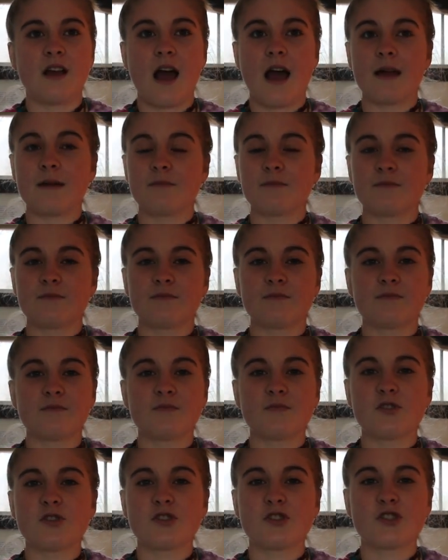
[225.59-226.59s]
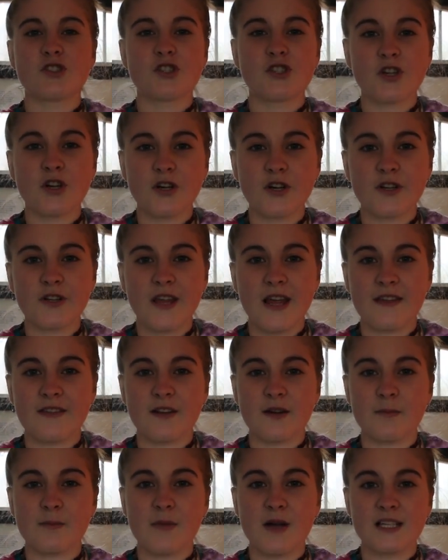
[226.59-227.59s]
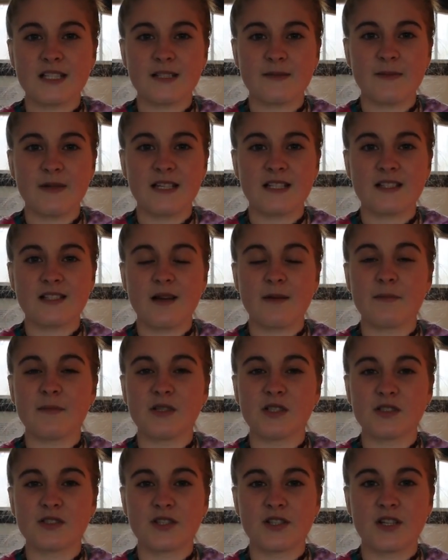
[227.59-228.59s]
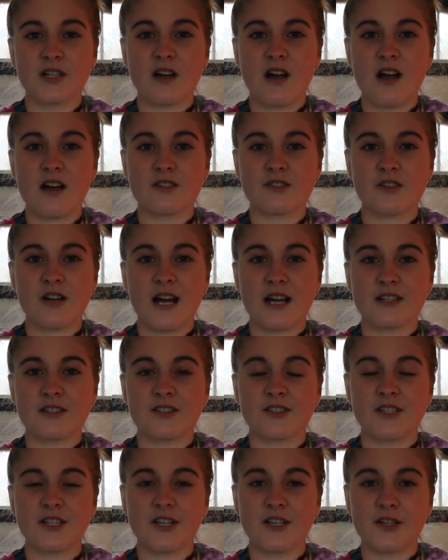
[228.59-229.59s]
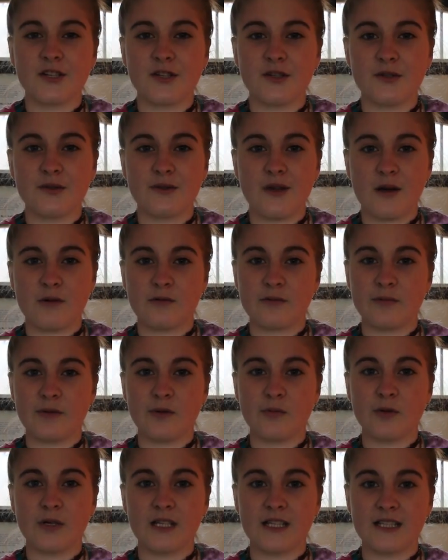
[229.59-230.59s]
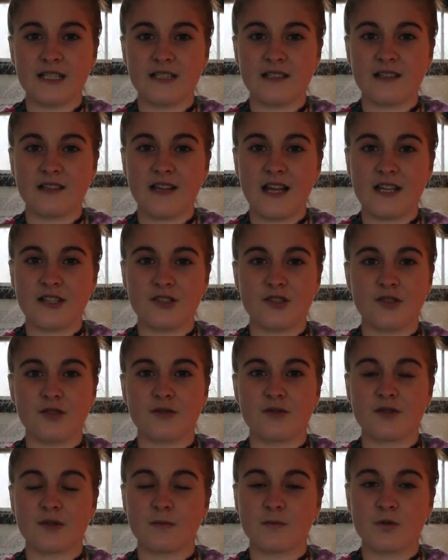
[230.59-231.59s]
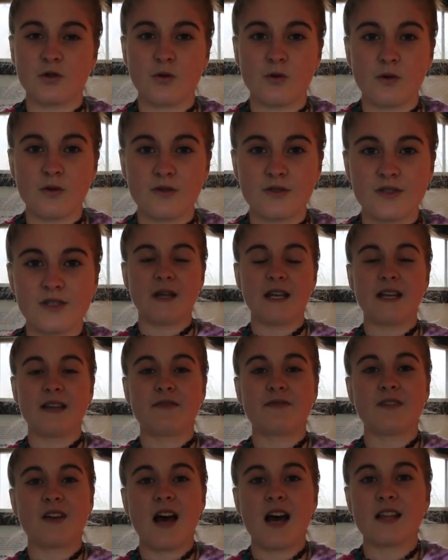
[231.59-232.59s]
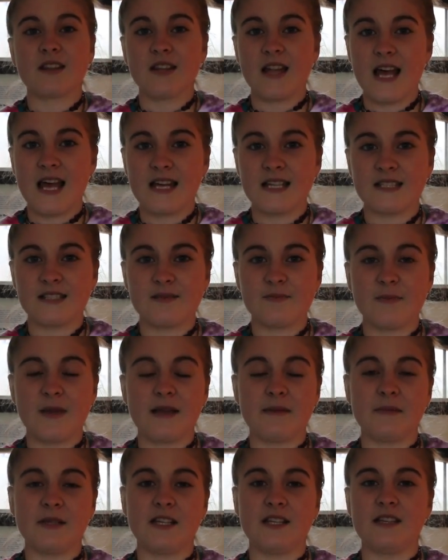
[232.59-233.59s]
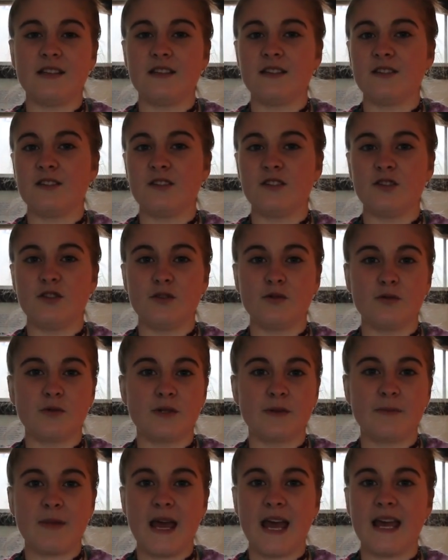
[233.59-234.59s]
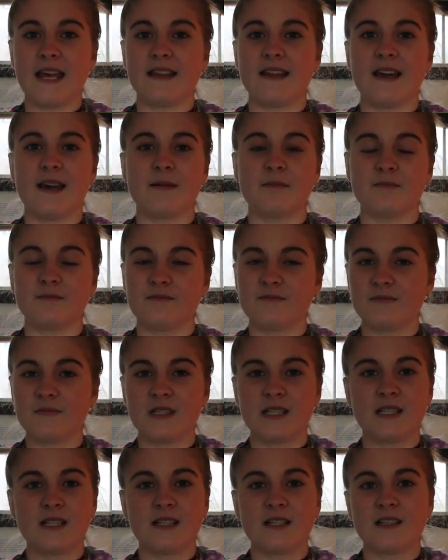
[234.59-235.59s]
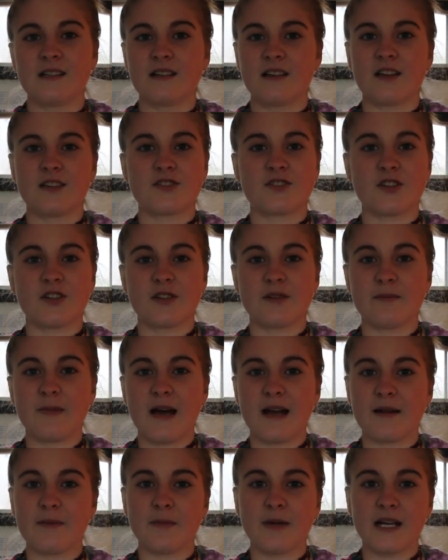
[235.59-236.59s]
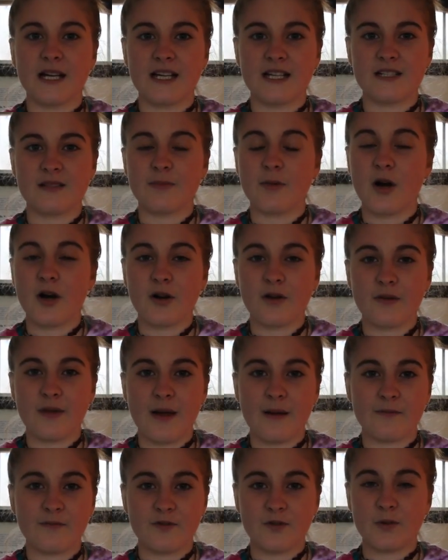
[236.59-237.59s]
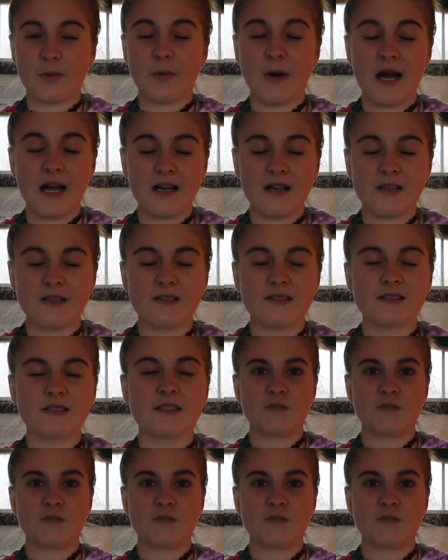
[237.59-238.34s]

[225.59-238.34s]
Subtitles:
I'm sure that there must be some builder or contractor near you that would be willing to lend you some tools. And if not lend, maybe you would pay them a certain amount of money to borrow them for a while.